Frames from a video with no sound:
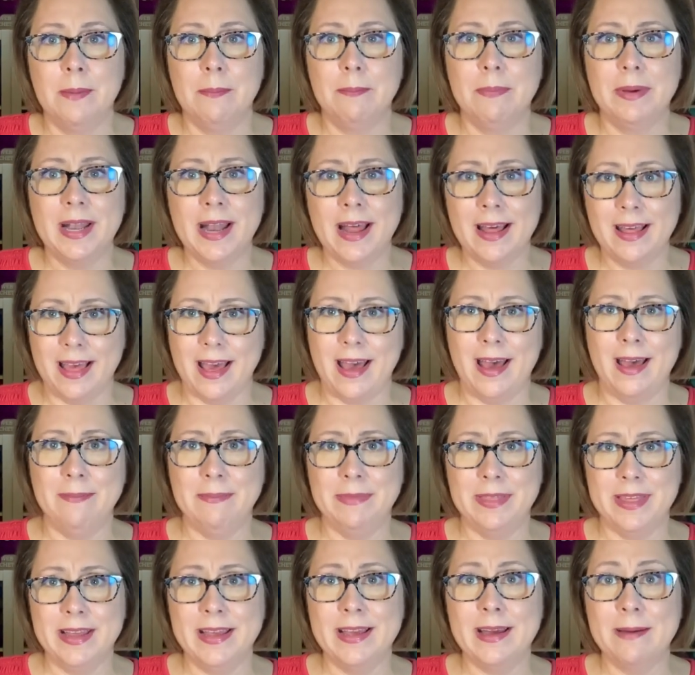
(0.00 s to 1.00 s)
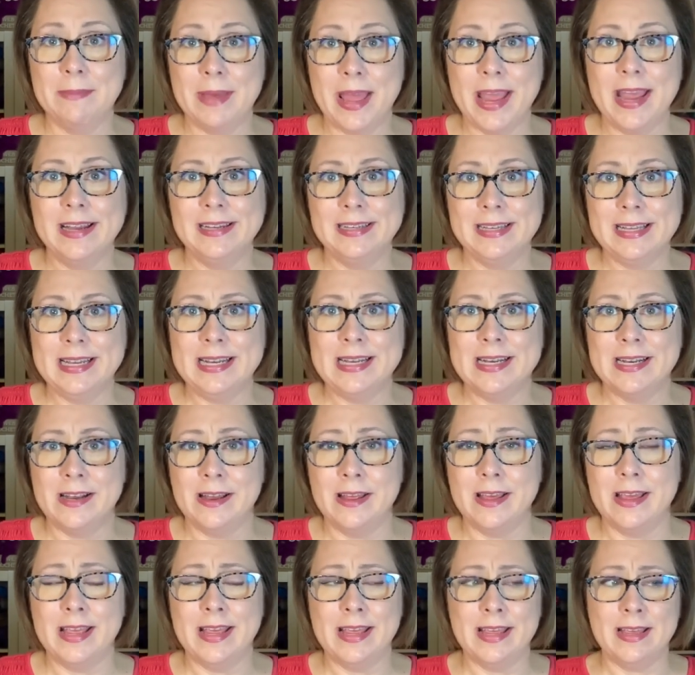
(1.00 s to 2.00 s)
But I, I think I'm handling
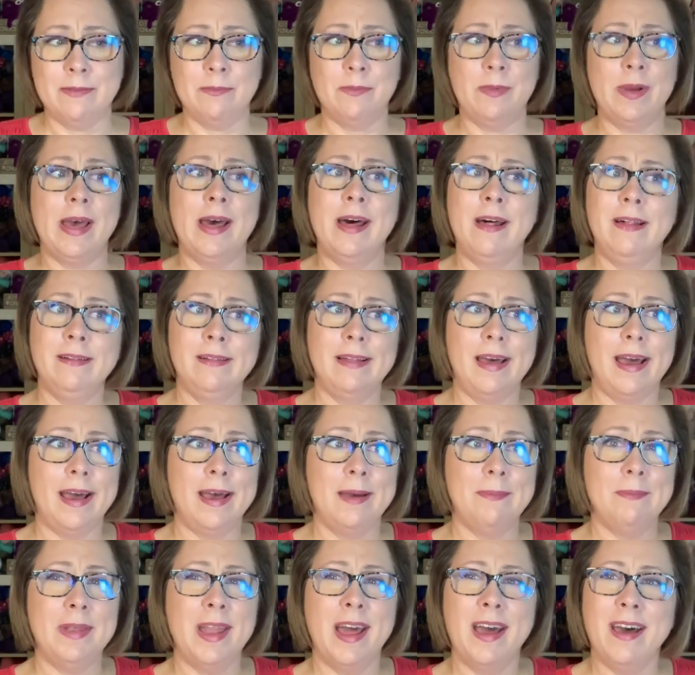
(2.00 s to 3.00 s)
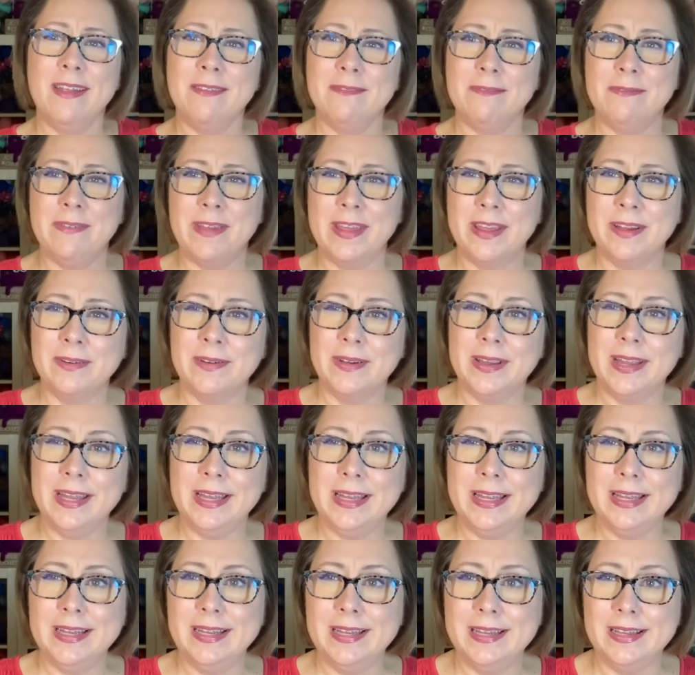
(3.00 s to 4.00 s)
it well. I'm not
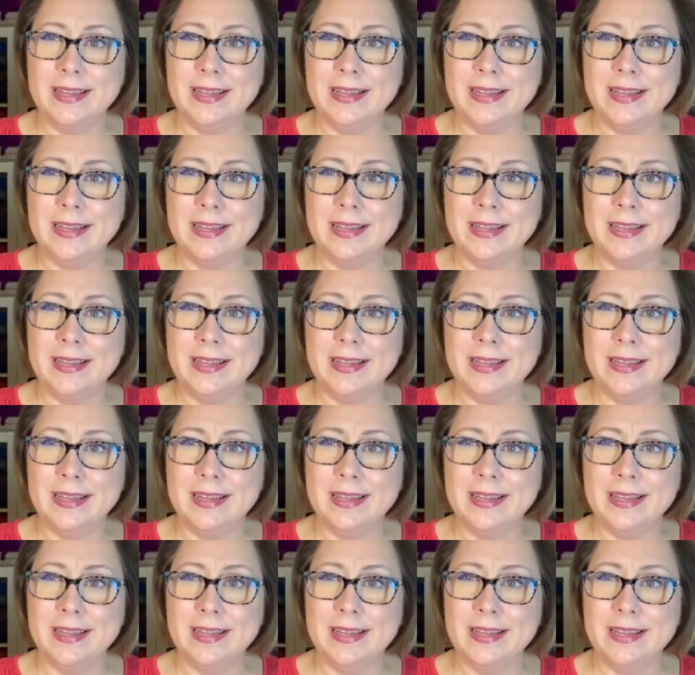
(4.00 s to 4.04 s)
very